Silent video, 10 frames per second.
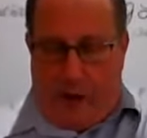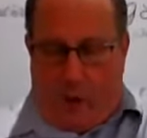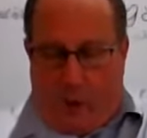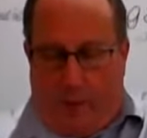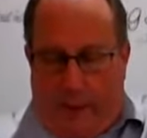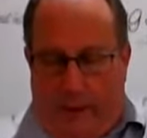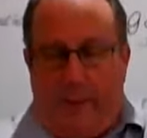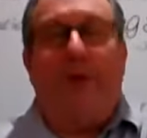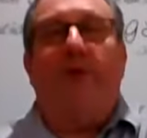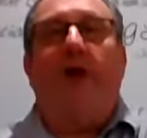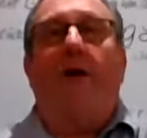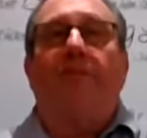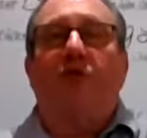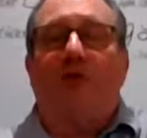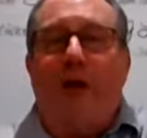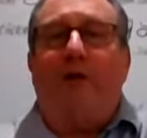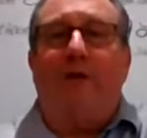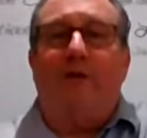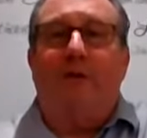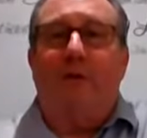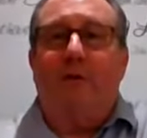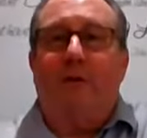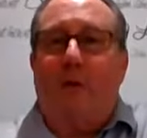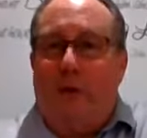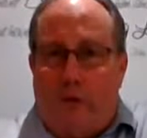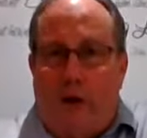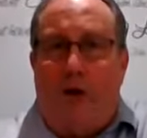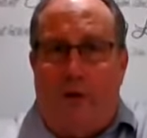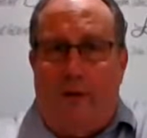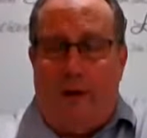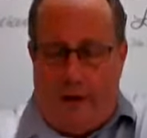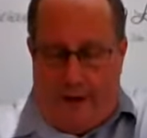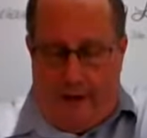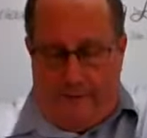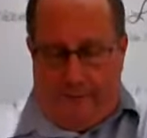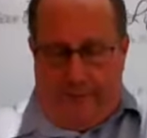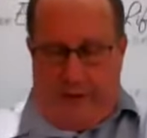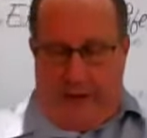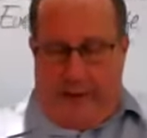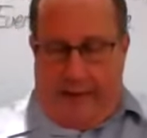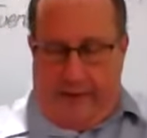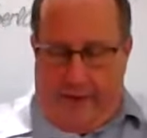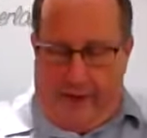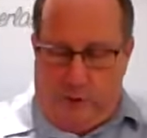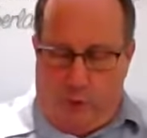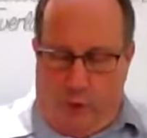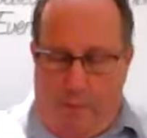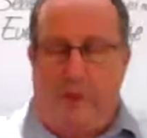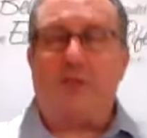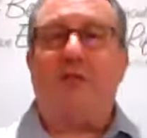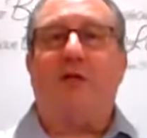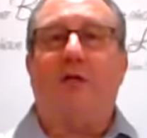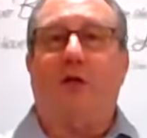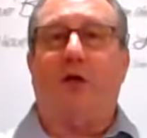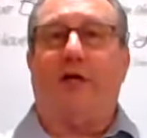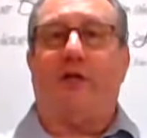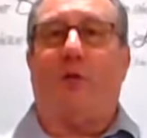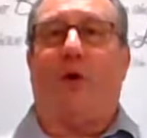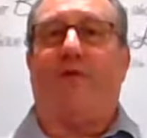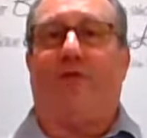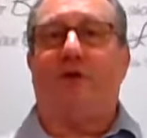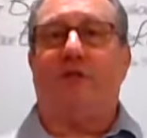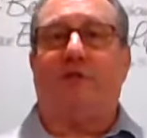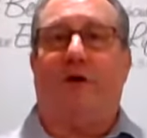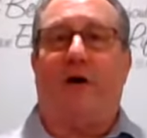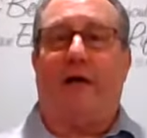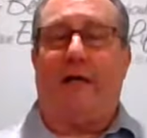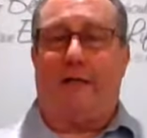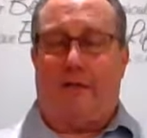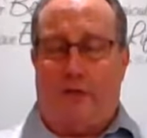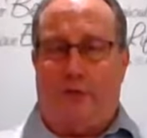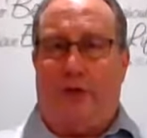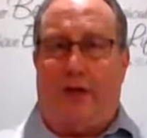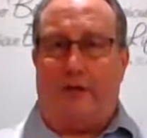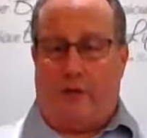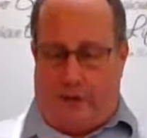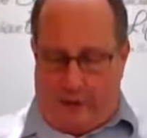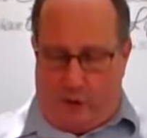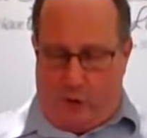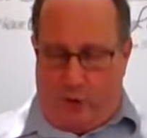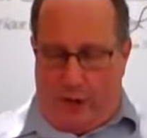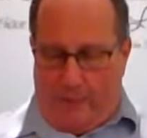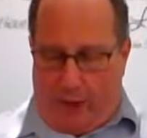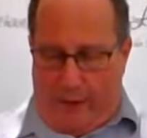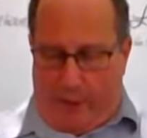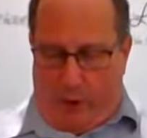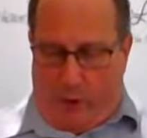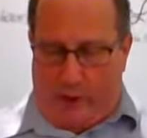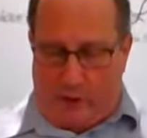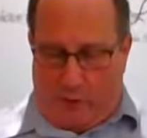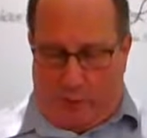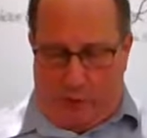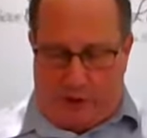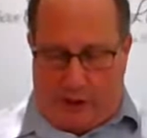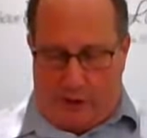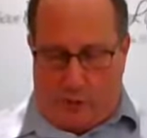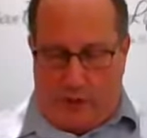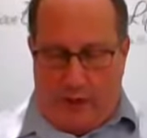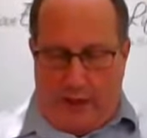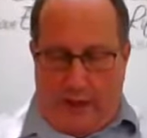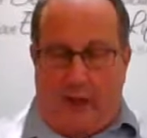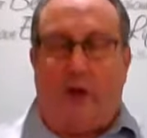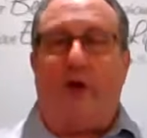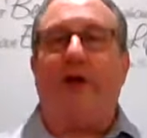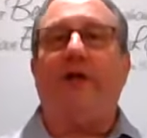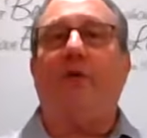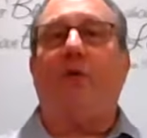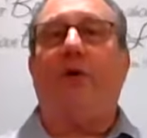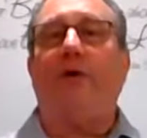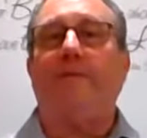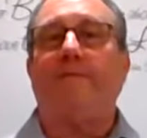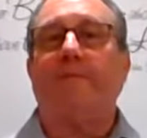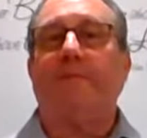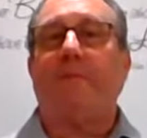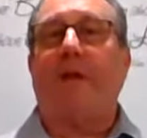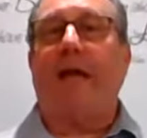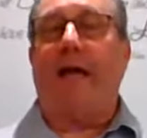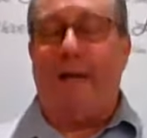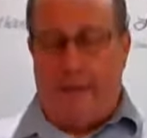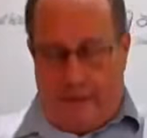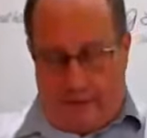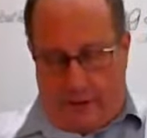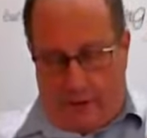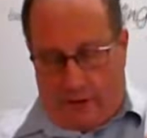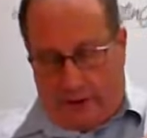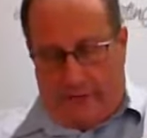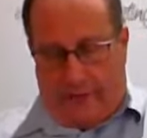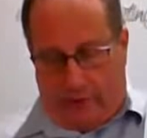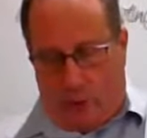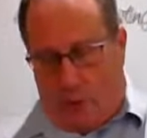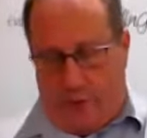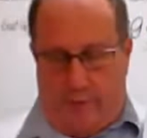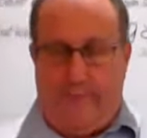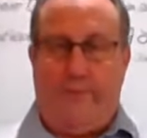will be built up, strengthened, that it would grow, all right? And that is we must look at the word, first of all, it, two things, okay? Two primary ways to approach God's word learning the word and living the word.